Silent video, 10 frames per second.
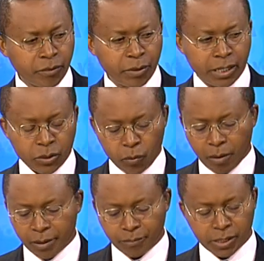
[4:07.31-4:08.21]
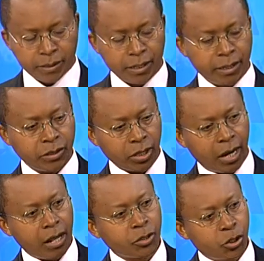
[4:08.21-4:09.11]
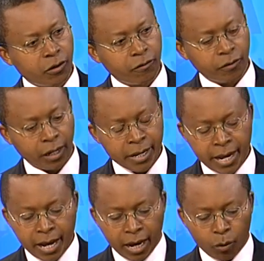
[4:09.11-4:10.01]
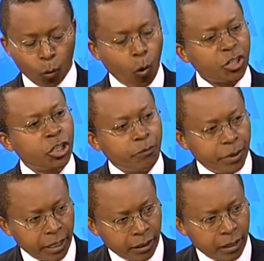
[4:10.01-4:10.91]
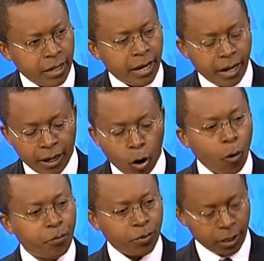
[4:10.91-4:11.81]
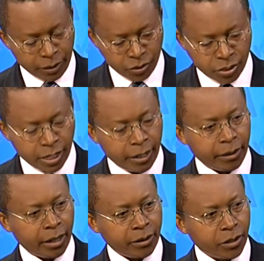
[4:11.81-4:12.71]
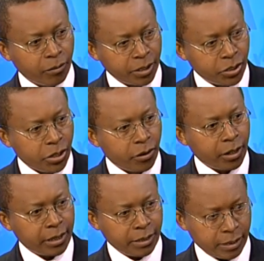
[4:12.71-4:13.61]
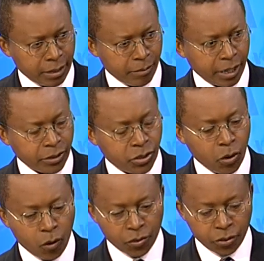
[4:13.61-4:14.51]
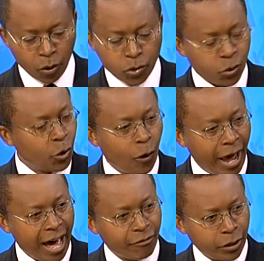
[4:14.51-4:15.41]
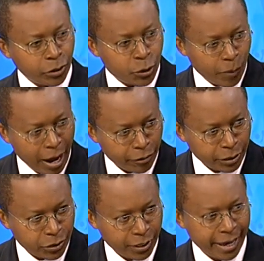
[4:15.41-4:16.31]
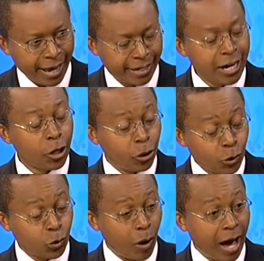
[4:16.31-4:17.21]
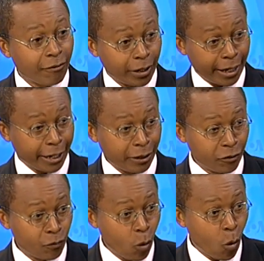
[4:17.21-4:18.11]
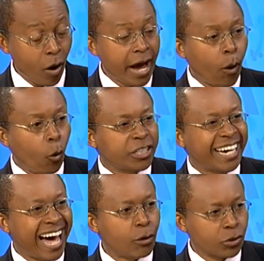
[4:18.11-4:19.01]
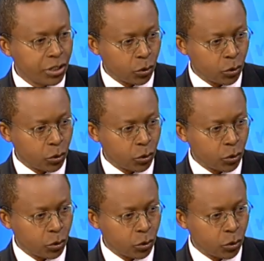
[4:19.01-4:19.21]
the biggest problems is that there's a culture of uh, uh, worshipping uh, opulence and, uh, you know, materialism. And so those who don't have are aspiring to get, those who have are getting even more. What counts